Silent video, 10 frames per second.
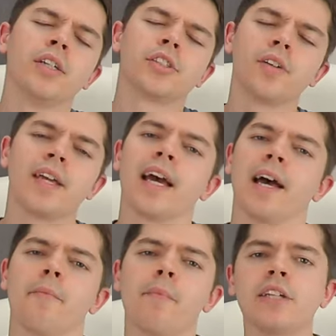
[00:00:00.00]
So
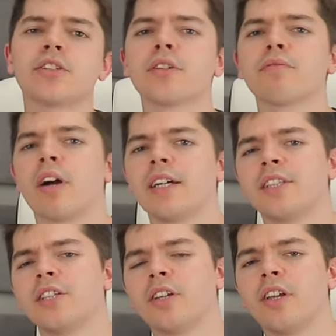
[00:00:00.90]
yeah, make sure the
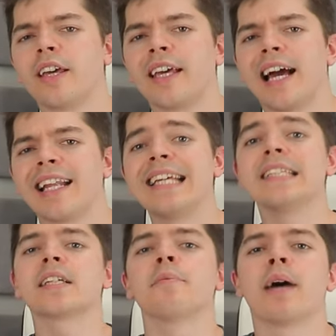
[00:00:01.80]
riser you're looking at
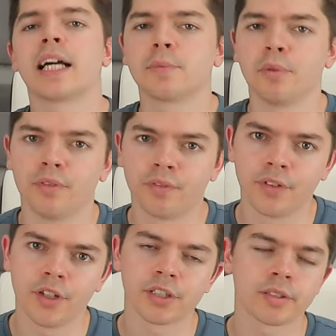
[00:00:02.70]
is compatible
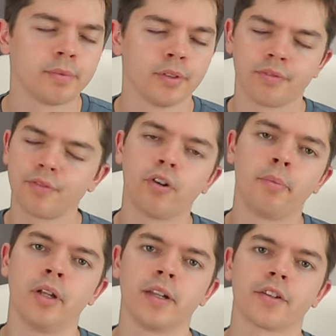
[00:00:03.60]
first before
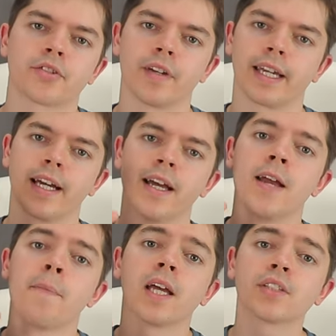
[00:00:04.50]
pulling the trigger.
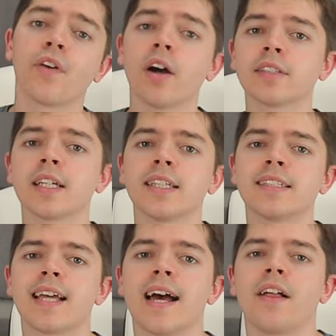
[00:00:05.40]
As far as I can
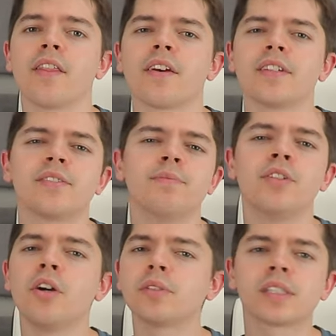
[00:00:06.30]
tell, there's
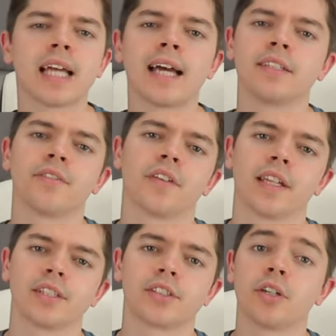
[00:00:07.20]
no standard for
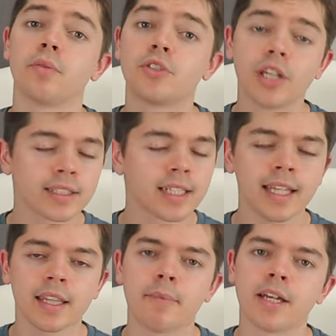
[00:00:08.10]
this, so just
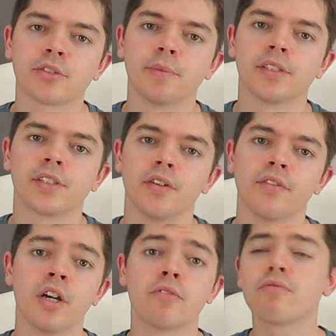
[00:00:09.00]
take the measurements of
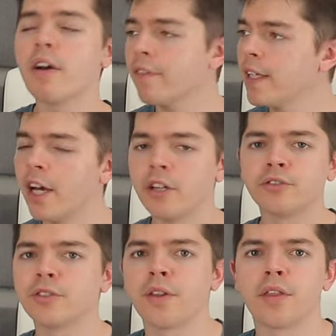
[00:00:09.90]
roughly
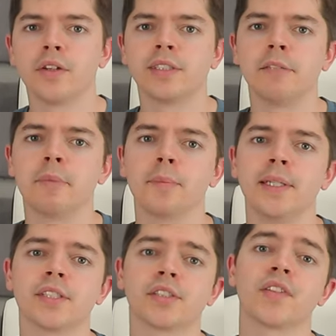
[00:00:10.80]
113
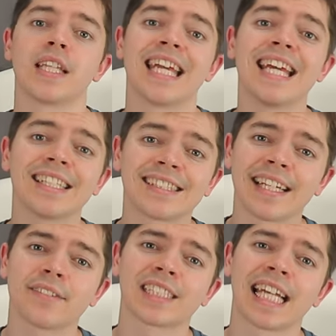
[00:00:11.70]
mm for the inner
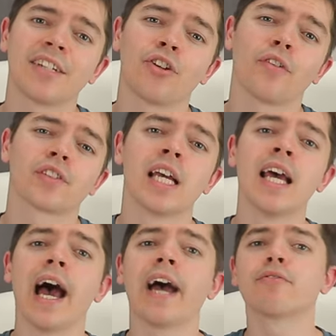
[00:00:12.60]
set of standoffs
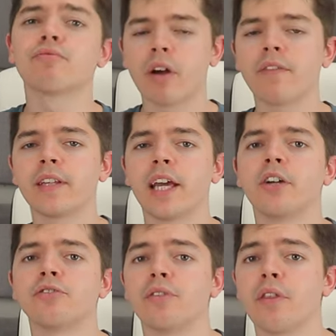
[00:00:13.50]
and roughly
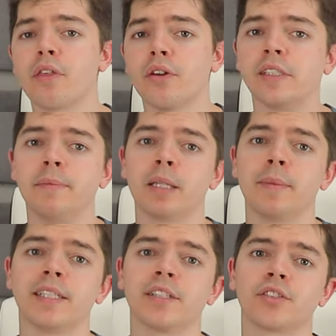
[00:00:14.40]
130
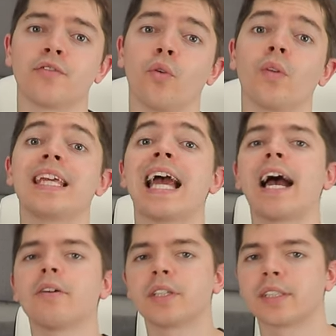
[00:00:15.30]
mm for the
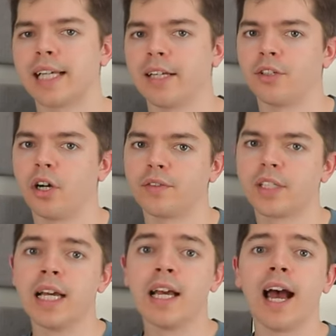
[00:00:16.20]
outer standoffs,
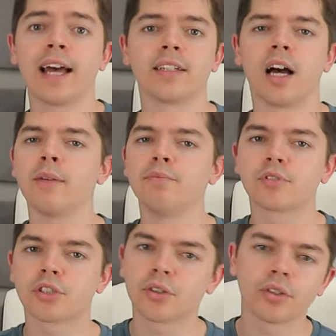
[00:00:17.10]
and I'm
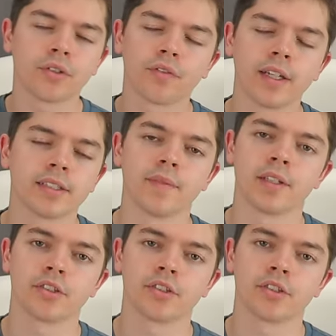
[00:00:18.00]
sure you'll find something